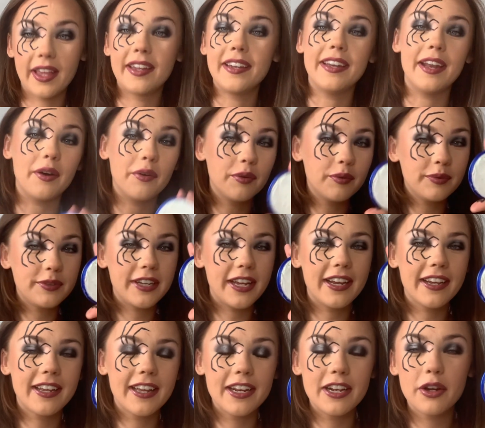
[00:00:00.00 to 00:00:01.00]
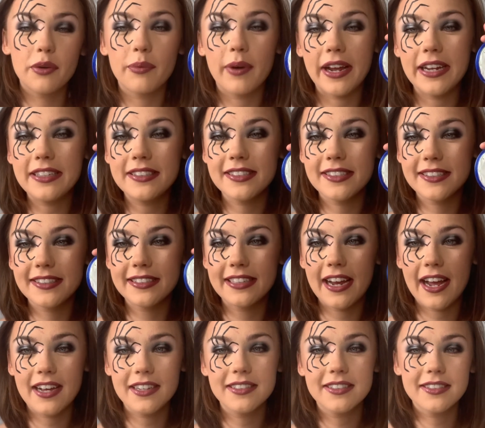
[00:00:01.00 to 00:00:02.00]
Now I'm taking the white
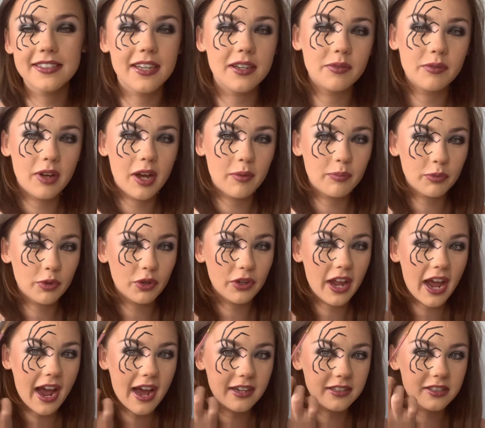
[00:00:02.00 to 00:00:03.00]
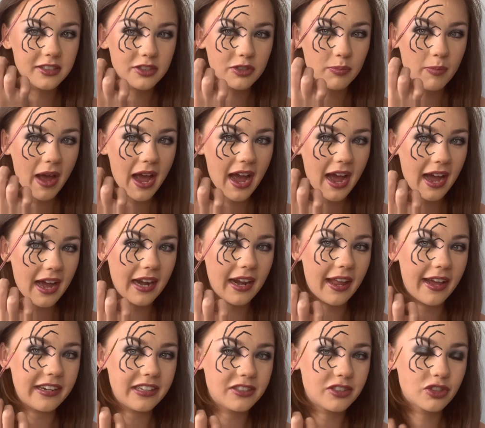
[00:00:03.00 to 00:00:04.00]
snazz and I'm going to add some
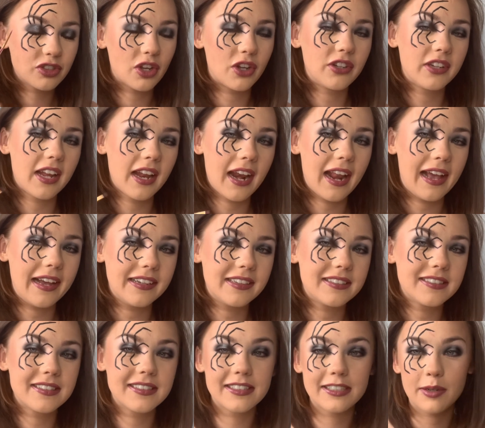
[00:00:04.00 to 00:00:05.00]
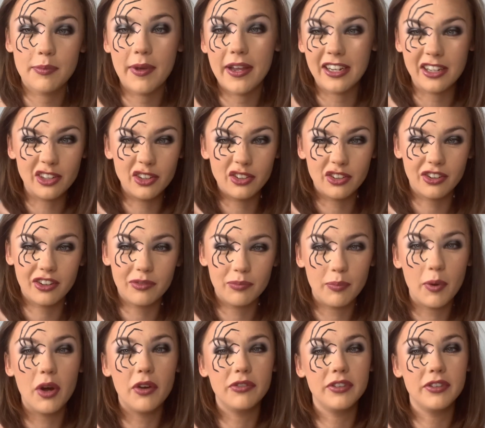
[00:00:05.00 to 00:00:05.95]
highlights on the legs to make it look more